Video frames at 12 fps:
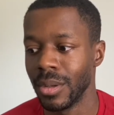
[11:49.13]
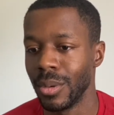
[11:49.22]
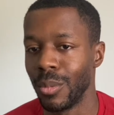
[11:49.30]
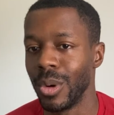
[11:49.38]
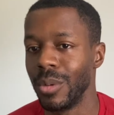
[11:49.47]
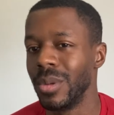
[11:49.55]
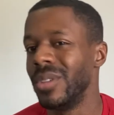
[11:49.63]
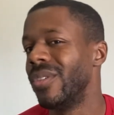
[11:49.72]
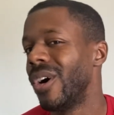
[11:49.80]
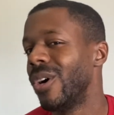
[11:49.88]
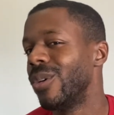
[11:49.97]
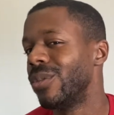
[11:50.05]
what we've
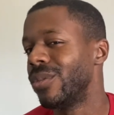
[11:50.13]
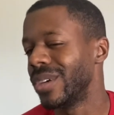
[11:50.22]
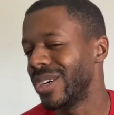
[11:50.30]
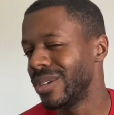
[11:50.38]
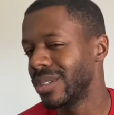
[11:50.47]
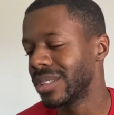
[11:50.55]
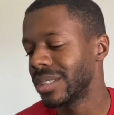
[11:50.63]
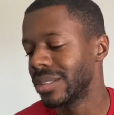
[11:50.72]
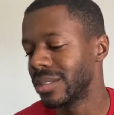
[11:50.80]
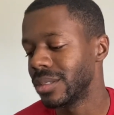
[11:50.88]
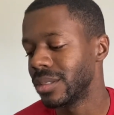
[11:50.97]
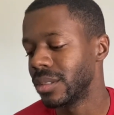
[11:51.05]
all felt,
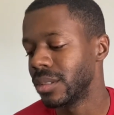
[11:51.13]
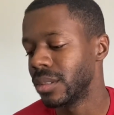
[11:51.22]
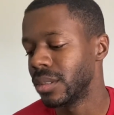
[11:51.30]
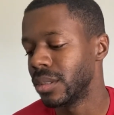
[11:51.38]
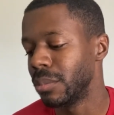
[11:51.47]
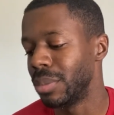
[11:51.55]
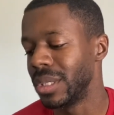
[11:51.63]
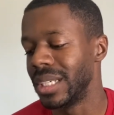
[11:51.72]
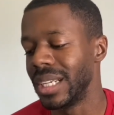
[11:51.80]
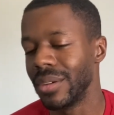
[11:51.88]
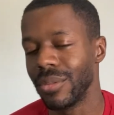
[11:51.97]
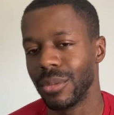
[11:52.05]
but
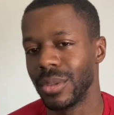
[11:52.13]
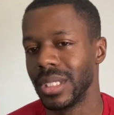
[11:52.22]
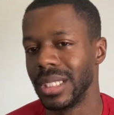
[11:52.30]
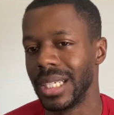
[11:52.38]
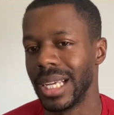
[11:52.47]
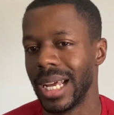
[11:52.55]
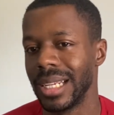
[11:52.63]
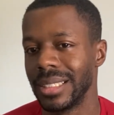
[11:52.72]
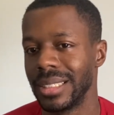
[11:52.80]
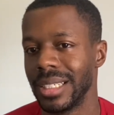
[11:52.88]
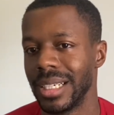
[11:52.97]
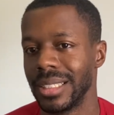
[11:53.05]
never really got a
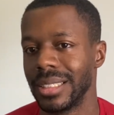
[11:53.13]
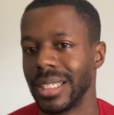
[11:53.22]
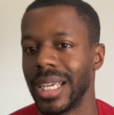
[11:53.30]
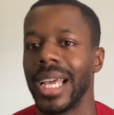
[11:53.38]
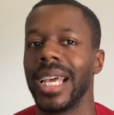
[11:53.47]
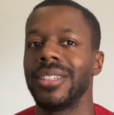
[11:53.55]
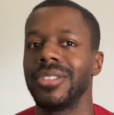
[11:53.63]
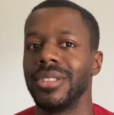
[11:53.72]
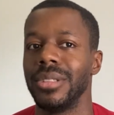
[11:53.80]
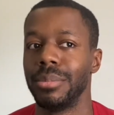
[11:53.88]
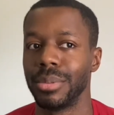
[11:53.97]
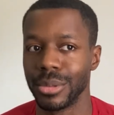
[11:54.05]
chance to
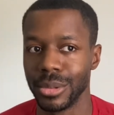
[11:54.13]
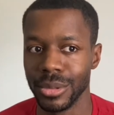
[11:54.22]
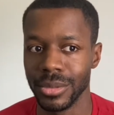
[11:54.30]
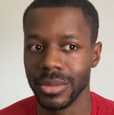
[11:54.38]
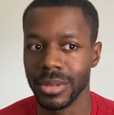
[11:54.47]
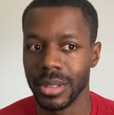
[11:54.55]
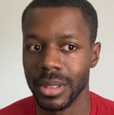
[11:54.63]
actually prove.